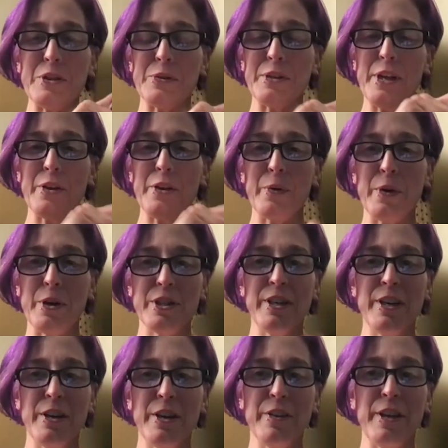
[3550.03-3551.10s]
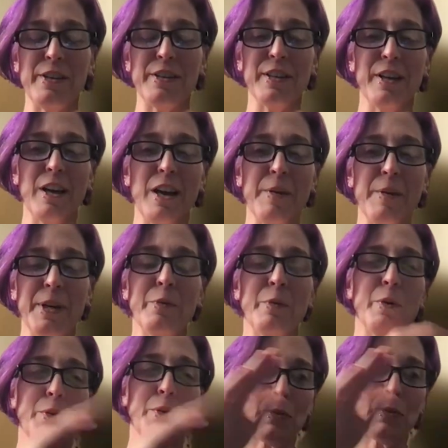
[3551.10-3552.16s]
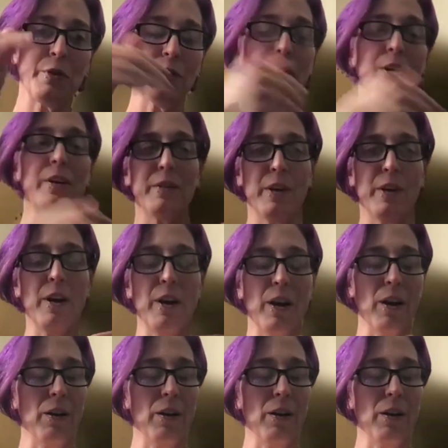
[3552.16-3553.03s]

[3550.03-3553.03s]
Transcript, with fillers: there's another question here that uh, I mean, sort of a, a,